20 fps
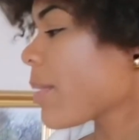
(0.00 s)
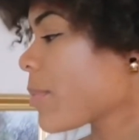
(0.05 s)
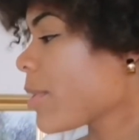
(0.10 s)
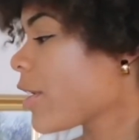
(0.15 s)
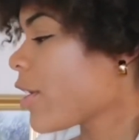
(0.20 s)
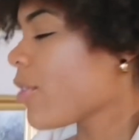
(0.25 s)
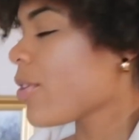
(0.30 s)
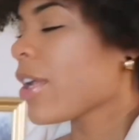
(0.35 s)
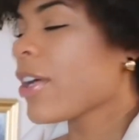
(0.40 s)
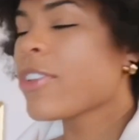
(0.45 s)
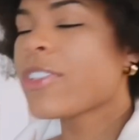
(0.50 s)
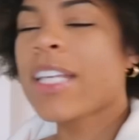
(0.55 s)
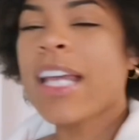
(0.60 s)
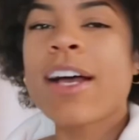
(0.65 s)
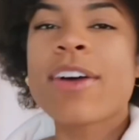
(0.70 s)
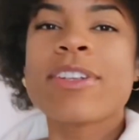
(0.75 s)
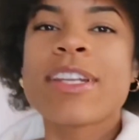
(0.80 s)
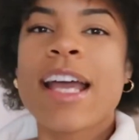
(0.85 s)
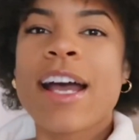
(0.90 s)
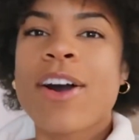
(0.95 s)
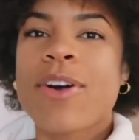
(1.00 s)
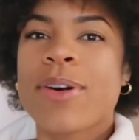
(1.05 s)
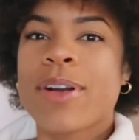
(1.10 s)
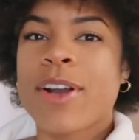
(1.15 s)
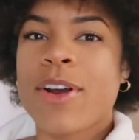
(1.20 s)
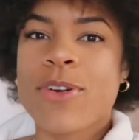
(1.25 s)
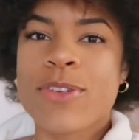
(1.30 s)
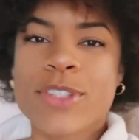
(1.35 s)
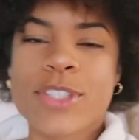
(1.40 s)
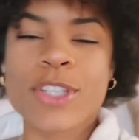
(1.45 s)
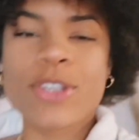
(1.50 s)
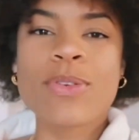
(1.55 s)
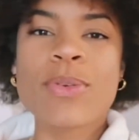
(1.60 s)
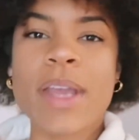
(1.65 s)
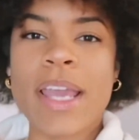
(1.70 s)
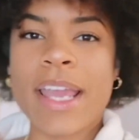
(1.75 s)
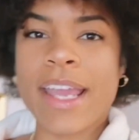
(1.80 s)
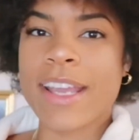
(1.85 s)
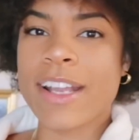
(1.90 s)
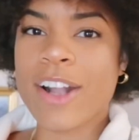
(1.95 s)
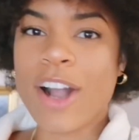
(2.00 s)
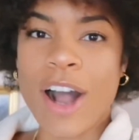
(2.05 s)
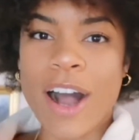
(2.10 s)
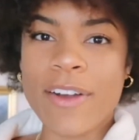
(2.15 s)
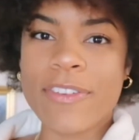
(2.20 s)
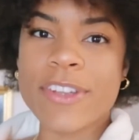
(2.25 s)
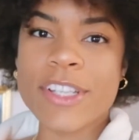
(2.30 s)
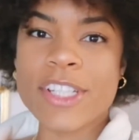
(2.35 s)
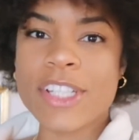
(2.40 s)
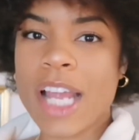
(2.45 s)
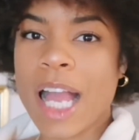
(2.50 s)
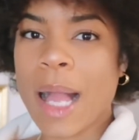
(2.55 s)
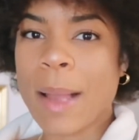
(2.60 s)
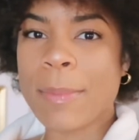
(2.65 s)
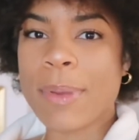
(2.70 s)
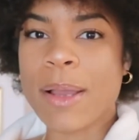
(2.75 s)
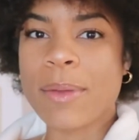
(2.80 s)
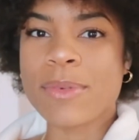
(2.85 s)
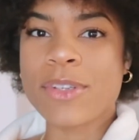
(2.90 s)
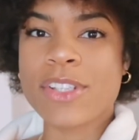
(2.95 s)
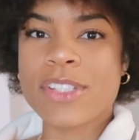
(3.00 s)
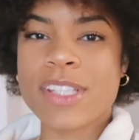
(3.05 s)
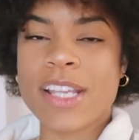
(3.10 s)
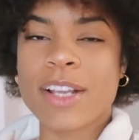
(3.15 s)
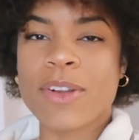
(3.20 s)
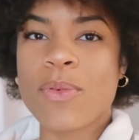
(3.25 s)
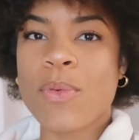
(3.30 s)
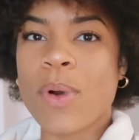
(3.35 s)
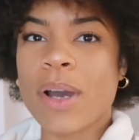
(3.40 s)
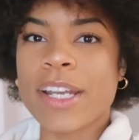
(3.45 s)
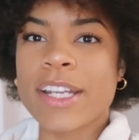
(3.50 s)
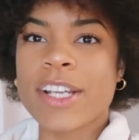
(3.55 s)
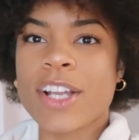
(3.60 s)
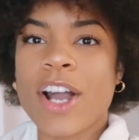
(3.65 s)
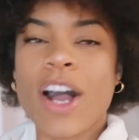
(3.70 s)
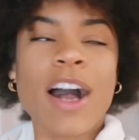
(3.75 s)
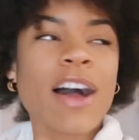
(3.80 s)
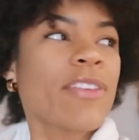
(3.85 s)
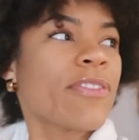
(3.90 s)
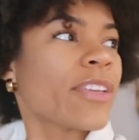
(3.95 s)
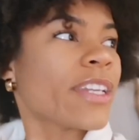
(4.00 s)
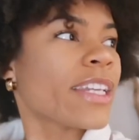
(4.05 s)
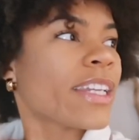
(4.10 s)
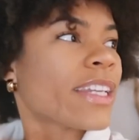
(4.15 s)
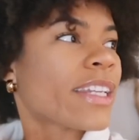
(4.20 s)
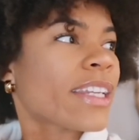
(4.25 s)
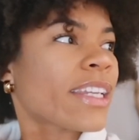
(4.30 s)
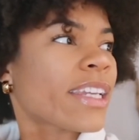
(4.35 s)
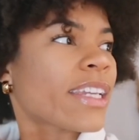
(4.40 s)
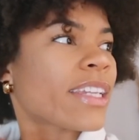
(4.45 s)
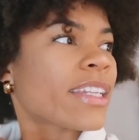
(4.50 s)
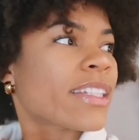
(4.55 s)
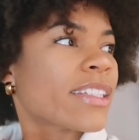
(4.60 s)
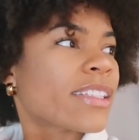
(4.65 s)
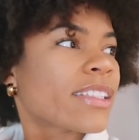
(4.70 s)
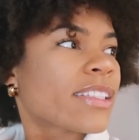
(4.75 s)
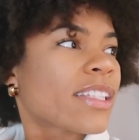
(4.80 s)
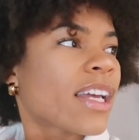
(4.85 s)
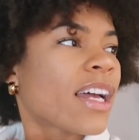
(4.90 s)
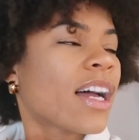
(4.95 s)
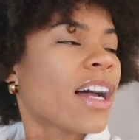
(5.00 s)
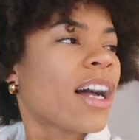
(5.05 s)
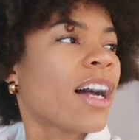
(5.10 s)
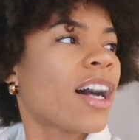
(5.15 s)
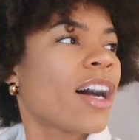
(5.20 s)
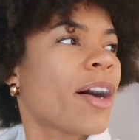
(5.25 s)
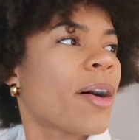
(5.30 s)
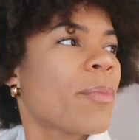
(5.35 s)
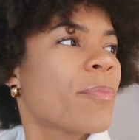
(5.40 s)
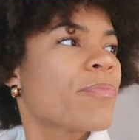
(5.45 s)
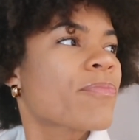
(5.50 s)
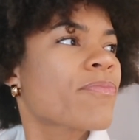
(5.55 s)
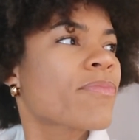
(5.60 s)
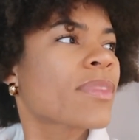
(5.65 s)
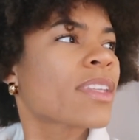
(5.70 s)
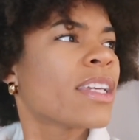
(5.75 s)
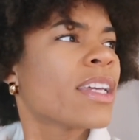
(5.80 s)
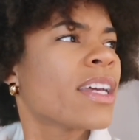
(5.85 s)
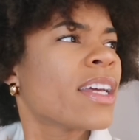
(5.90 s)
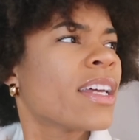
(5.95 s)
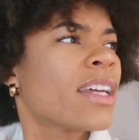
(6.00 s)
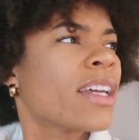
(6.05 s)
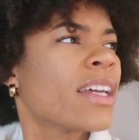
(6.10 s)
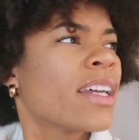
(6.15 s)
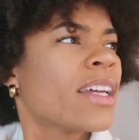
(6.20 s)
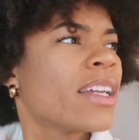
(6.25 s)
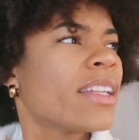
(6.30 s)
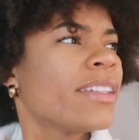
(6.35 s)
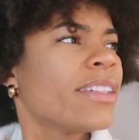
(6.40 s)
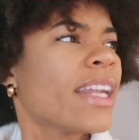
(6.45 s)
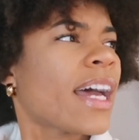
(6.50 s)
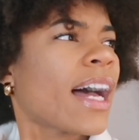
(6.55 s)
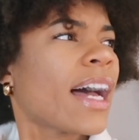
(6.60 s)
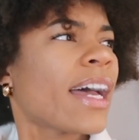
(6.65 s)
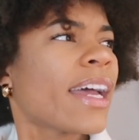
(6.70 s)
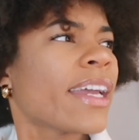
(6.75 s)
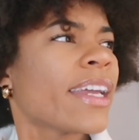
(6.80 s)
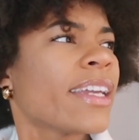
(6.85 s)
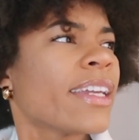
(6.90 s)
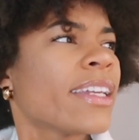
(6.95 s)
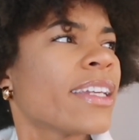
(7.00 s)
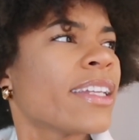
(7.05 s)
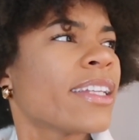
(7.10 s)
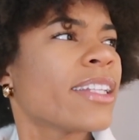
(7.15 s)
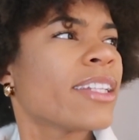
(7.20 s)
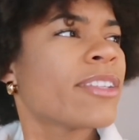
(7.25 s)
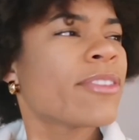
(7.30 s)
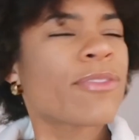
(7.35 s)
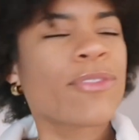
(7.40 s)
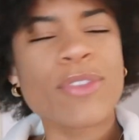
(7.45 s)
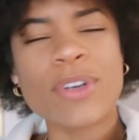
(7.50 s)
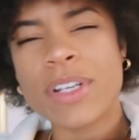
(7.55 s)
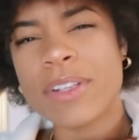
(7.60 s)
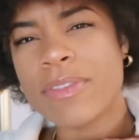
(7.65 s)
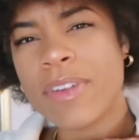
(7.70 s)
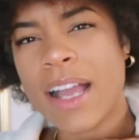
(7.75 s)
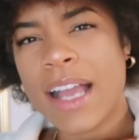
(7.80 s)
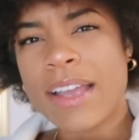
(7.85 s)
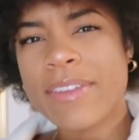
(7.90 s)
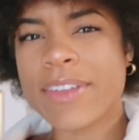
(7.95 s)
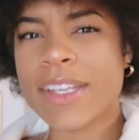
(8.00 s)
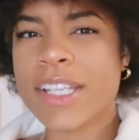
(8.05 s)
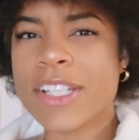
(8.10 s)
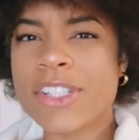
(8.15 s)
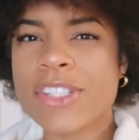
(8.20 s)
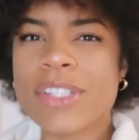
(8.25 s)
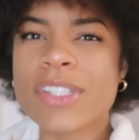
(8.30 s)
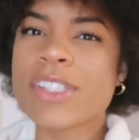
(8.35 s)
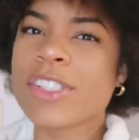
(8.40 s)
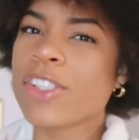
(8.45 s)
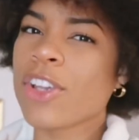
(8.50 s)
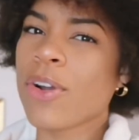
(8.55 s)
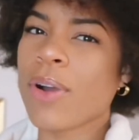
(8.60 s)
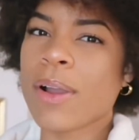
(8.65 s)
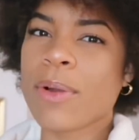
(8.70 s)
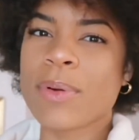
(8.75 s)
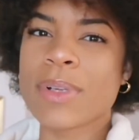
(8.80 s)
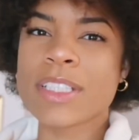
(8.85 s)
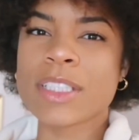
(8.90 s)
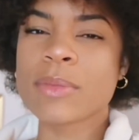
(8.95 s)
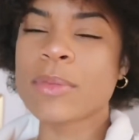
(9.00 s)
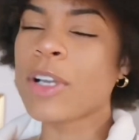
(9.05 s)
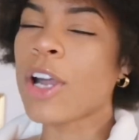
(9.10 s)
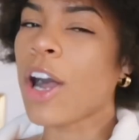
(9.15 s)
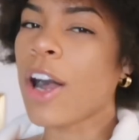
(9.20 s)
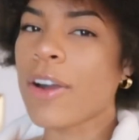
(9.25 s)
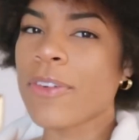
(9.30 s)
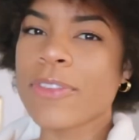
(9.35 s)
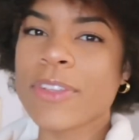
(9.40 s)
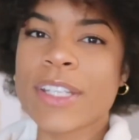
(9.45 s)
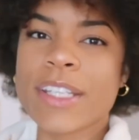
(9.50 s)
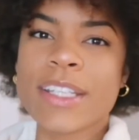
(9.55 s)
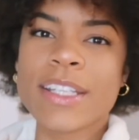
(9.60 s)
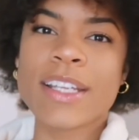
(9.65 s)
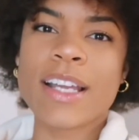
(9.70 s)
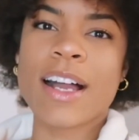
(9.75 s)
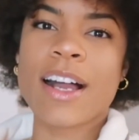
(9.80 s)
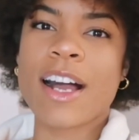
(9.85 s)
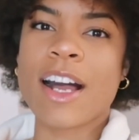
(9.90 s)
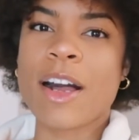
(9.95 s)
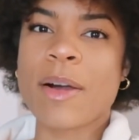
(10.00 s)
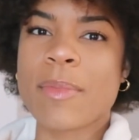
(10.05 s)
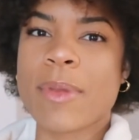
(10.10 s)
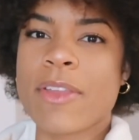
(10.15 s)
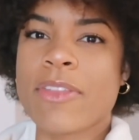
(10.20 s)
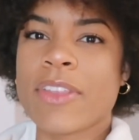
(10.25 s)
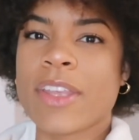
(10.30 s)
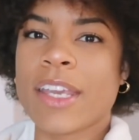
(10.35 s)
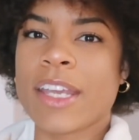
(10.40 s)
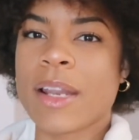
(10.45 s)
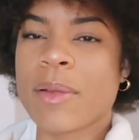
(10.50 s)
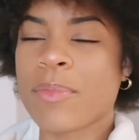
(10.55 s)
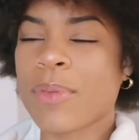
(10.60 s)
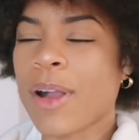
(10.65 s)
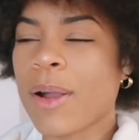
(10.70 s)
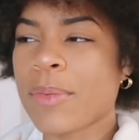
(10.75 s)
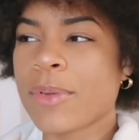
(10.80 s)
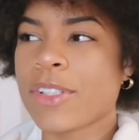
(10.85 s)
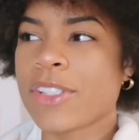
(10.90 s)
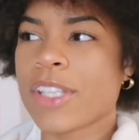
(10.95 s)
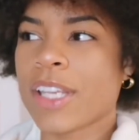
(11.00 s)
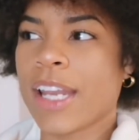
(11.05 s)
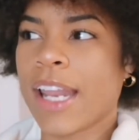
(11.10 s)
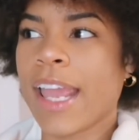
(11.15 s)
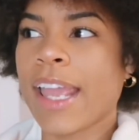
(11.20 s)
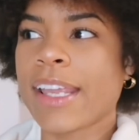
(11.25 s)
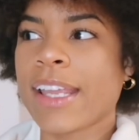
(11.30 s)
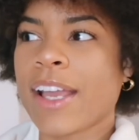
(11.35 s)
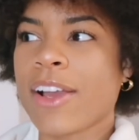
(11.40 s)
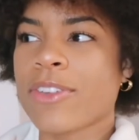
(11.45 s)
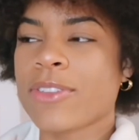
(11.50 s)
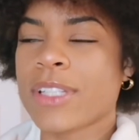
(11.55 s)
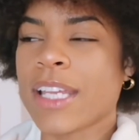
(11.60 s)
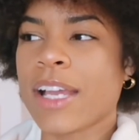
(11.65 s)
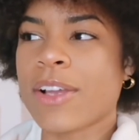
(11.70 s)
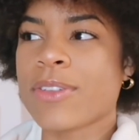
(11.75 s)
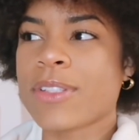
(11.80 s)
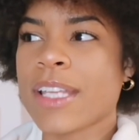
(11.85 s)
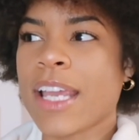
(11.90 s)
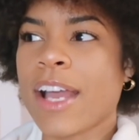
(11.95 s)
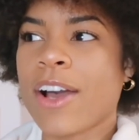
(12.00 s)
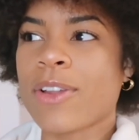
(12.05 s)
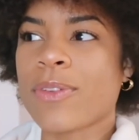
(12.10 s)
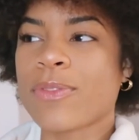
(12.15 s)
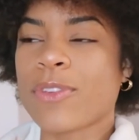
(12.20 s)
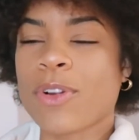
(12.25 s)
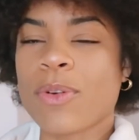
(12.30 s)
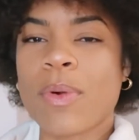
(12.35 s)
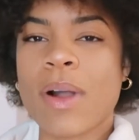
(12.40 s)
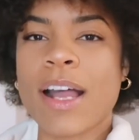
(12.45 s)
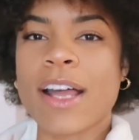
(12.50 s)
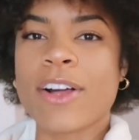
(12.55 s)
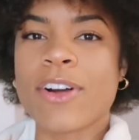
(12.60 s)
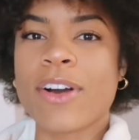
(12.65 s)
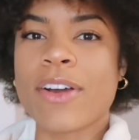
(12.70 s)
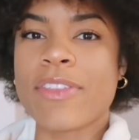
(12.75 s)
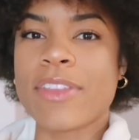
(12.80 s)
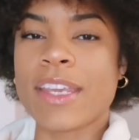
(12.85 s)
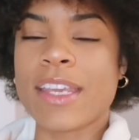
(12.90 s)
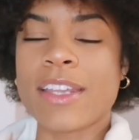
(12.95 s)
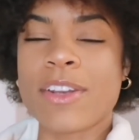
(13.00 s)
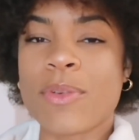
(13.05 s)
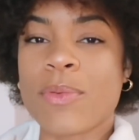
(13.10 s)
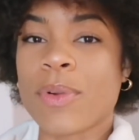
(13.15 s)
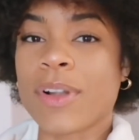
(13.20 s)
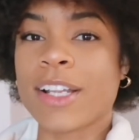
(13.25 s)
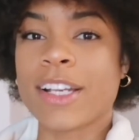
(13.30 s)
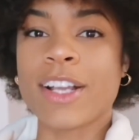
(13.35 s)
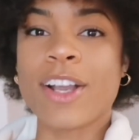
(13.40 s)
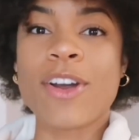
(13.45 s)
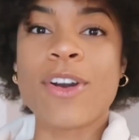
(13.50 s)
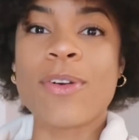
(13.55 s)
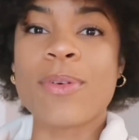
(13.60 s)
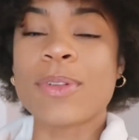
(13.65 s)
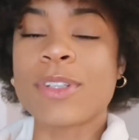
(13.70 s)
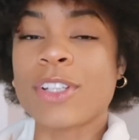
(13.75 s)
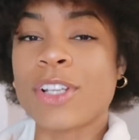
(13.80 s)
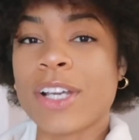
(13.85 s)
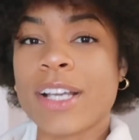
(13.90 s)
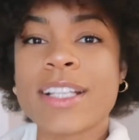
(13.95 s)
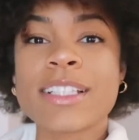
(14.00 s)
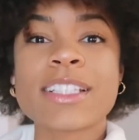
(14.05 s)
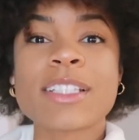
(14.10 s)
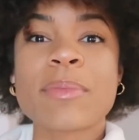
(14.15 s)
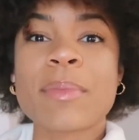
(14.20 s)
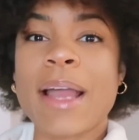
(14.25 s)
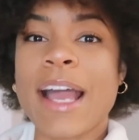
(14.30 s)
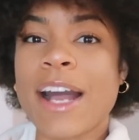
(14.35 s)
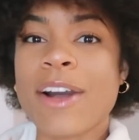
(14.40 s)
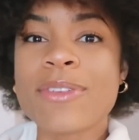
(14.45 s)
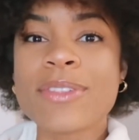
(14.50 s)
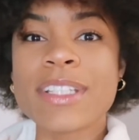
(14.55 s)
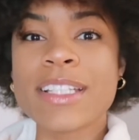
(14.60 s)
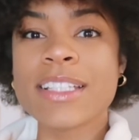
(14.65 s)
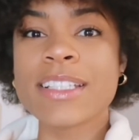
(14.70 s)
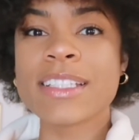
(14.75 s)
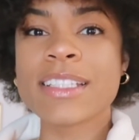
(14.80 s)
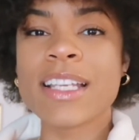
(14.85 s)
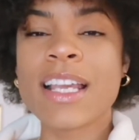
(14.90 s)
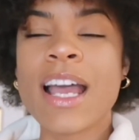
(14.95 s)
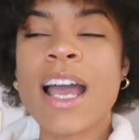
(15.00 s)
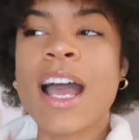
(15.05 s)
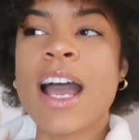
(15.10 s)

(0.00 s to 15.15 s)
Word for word: I'm gonna go downtown now and go to a coffee shop. I'm just like wanting coffee. It is, um, 9.45ish and so I want some coffee um, and then I'm probably just gonna hang out downtown for a while and then we're gonna go look at some houses.